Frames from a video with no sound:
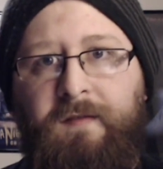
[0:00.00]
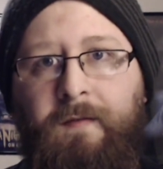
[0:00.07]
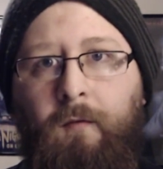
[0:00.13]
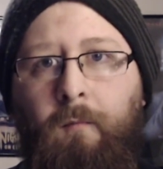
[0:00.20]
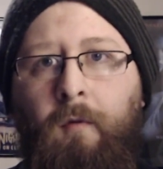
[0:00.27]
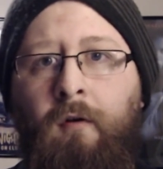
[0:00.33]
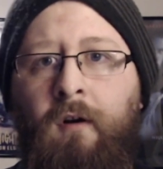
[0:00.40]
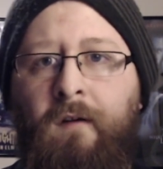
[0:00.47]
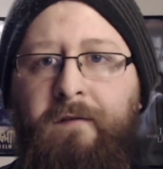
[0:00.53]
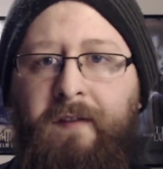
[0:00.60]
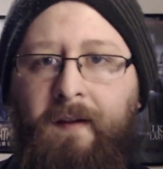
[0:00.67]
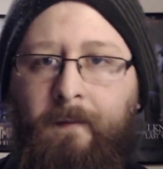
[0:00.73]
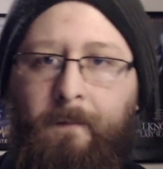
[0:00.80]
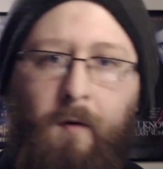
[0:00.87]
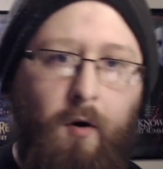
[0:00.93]

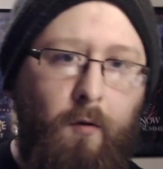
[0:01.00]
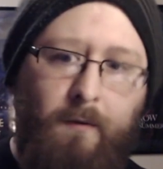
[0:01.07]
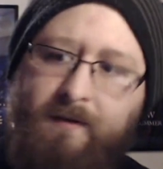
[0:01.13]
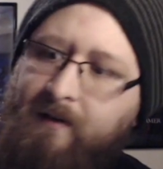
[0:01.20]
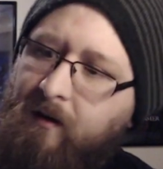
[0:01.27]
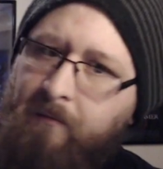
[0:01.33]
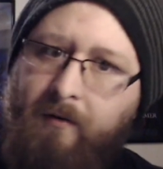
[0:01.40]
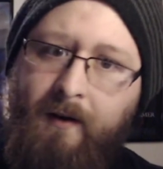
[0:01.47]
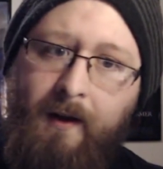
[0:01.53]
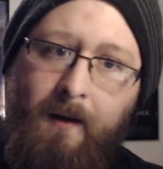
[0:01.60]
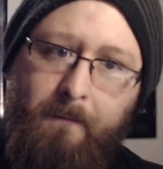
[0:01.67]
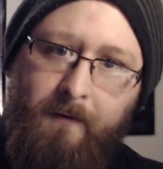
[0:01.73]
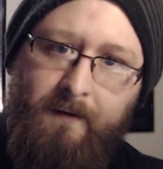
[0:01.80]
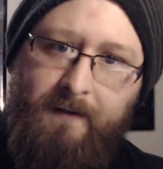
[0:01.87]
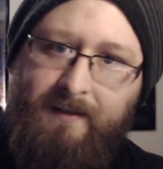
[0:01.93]
filmography. They're always going to bring
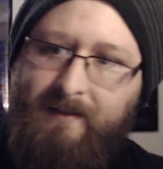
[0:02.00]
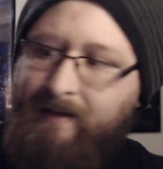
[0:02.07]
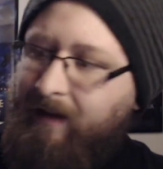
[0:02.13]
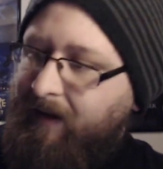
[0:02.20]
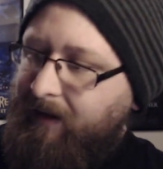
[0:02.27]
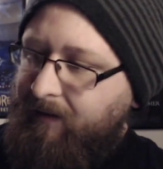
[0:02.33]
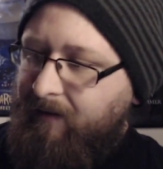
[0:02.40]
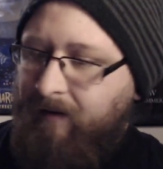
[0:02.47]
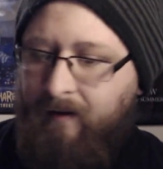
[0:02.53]
up Christine.